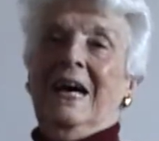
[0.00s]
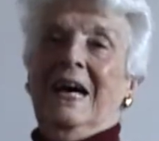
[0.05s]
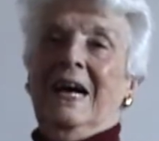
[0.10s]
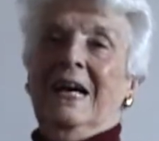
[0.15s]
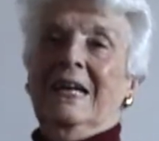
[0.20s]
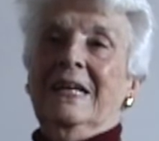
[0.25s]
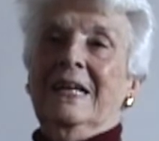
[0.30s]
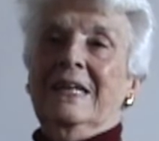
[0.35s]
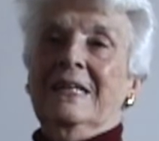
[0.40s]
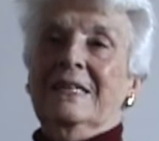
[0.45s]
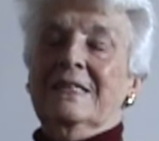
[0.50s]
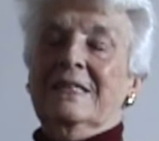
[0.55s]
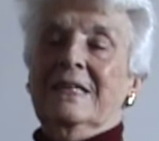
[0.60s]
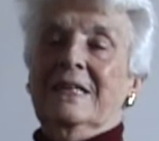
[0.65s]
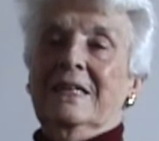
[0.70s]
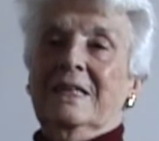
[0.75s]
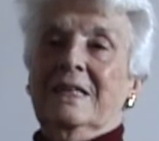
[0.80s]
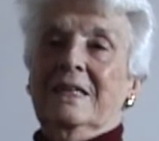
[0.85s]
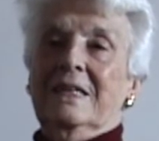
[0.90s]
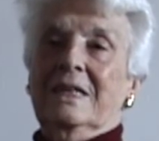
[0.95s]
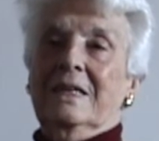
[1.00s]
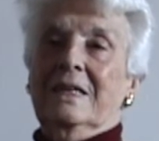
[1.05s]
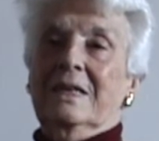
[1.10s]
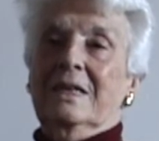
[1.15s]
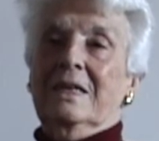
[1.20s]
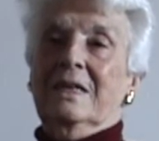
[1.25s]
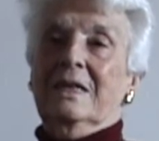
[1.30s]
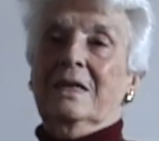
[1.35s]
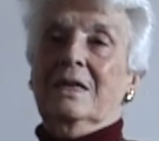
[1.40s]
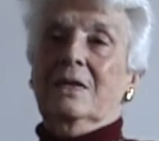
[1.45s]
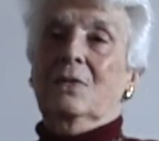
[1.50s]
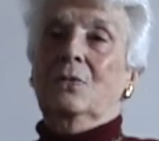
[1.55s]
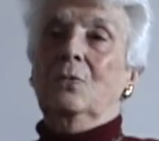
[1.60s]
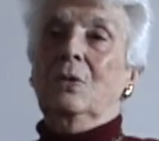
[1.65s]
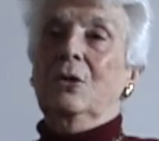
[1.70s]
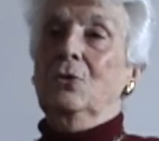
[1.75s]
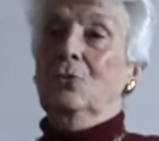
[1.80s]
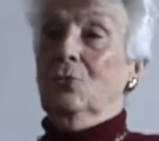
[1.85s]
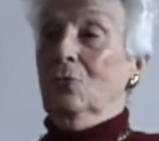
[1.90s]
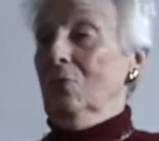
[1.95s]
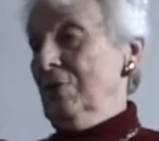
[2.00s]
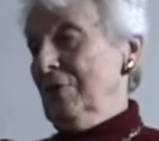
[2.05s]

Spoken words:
And I said, who are you?